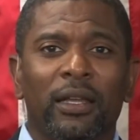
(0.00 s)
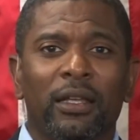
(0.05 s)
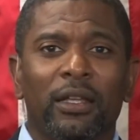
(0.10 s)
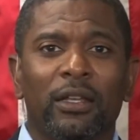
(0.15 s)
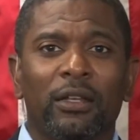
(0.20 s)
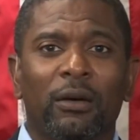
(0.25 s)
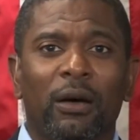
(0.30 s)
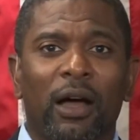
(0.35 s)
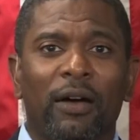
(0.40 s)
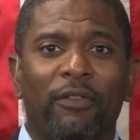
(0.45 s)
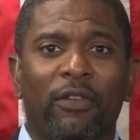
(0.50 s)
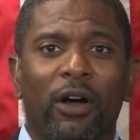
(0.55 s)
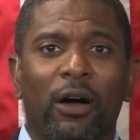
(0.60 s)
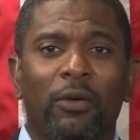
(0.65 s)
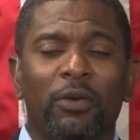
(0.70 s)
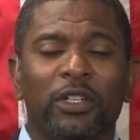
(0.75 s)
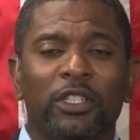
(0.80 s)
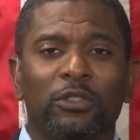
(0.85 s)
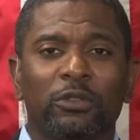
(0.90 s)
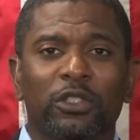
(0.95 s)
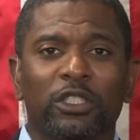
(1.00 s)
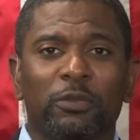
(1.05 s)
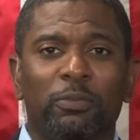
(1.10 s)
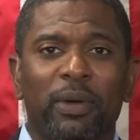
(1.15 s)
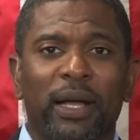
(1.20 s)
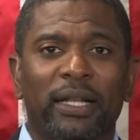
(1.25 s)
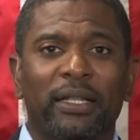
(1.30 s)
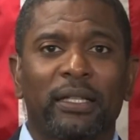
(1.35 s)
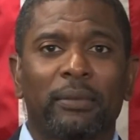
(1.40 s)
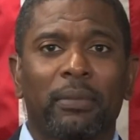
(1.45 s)
You know, I've always
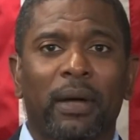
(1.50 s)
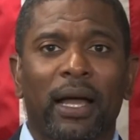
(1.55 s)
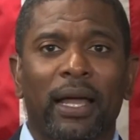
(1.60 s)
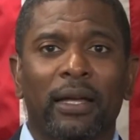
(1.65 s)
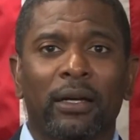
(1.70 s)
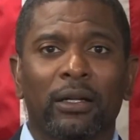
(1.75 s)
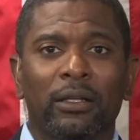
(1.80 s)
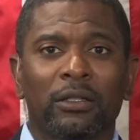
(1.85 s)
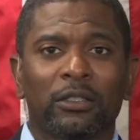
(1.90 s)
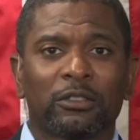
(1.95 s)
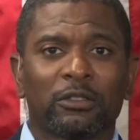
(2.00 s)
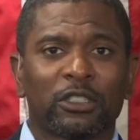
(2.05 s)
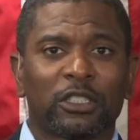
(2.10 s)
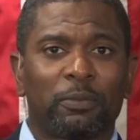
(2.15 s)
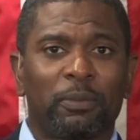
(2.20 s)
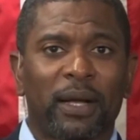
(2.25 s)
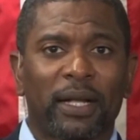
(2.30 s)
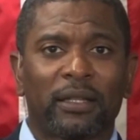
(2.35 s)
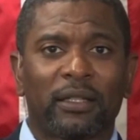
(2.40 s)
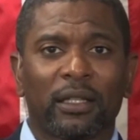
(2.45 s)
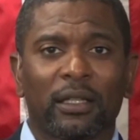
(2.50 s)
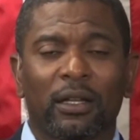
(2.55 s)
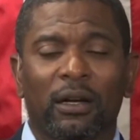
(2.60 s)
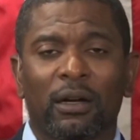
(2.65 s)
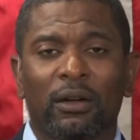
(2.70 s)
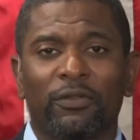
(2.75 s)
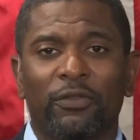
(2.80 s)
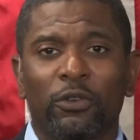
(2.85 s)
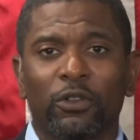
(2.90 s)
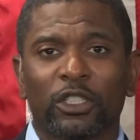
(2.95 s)
respected my elders, respected
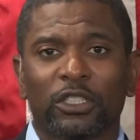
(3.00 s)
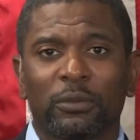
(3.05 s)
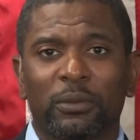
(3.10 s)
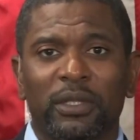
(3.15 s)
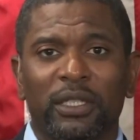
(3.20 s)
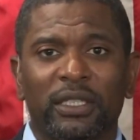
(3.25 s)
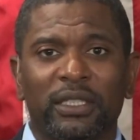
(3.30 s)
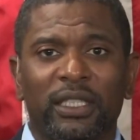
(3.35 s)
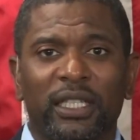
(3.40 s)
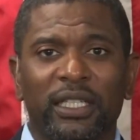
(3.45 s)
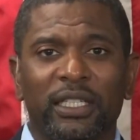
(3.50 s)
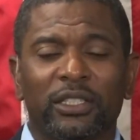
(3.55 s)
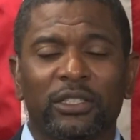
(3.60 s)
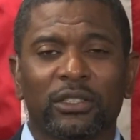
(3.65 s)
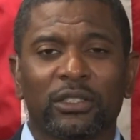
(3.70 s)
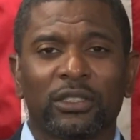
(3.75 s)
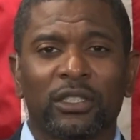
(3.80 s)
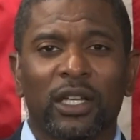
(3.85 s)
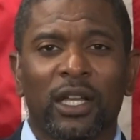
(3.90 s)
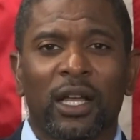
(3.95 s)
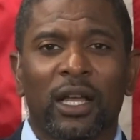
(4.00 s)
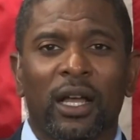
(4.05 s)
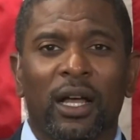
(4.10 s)
law enforcement and teachers.